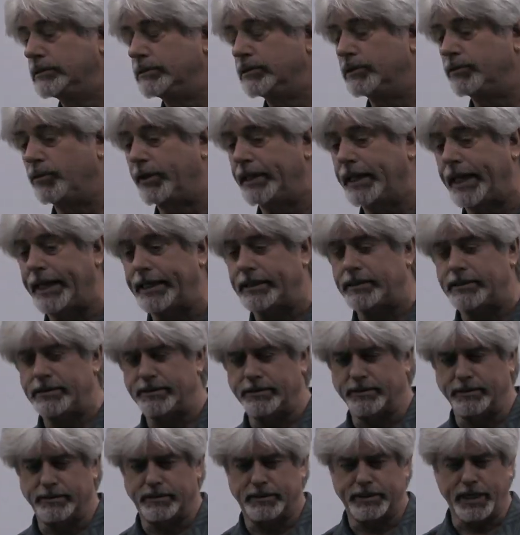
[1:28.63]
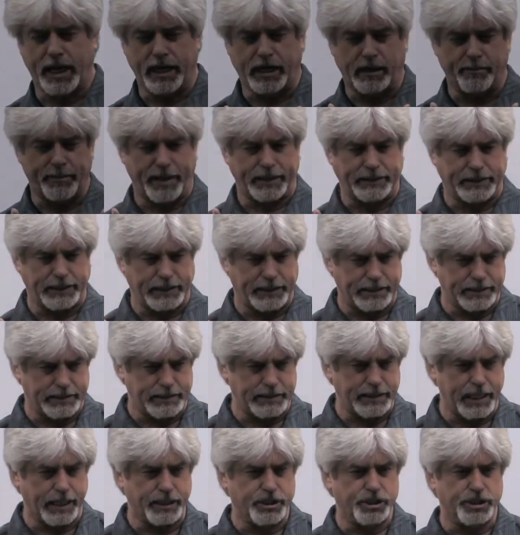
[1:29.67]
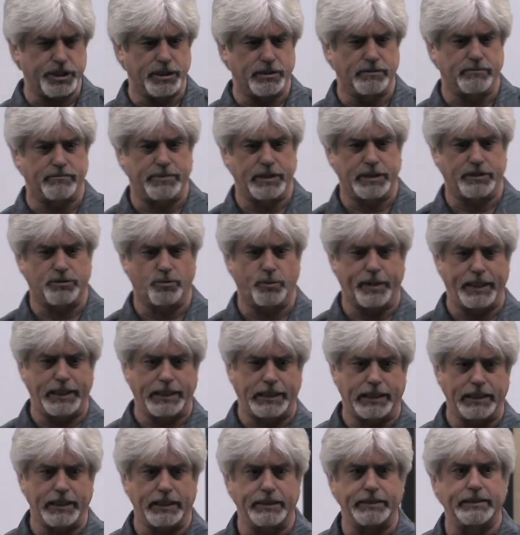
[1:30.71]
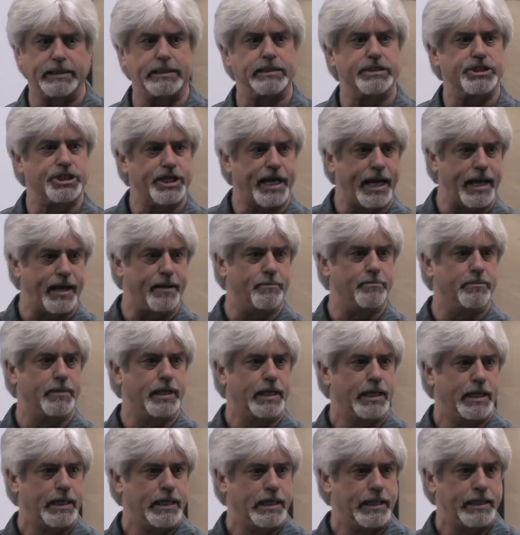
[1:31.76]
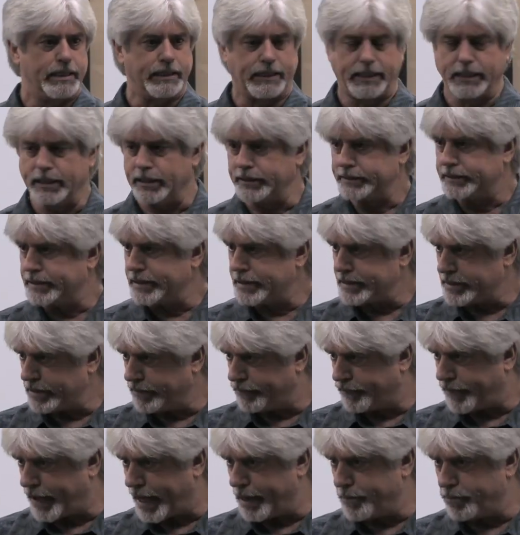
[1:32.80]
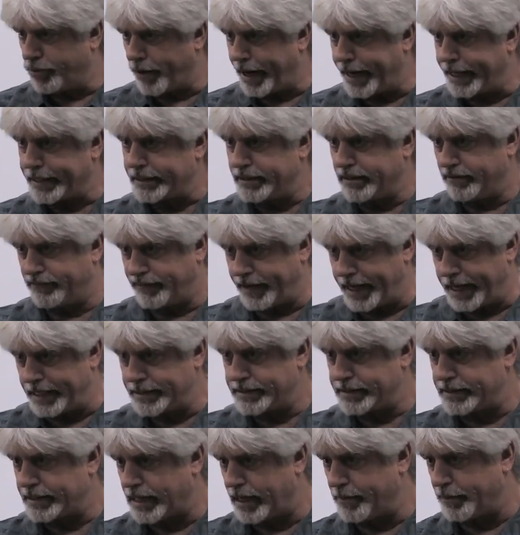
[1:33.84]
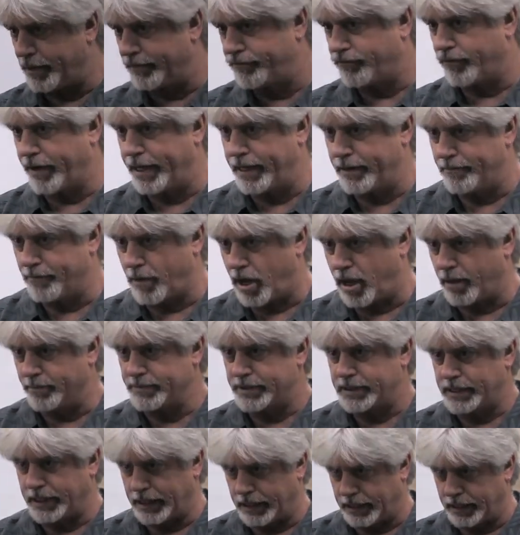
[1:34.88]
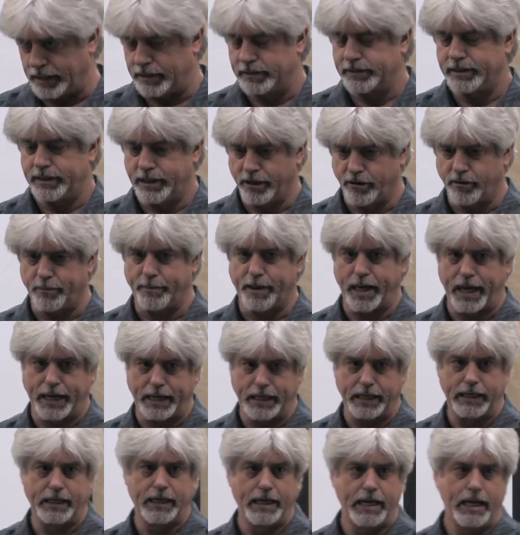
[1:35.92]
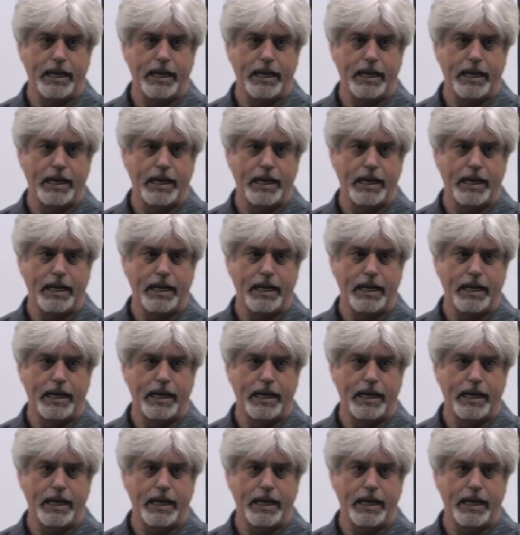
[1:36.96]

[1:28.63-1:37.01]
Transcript: We like to talk about the distinction between guilt and shame. Guilt is if I break the vase and I'm afraid Mom's going to hear about it.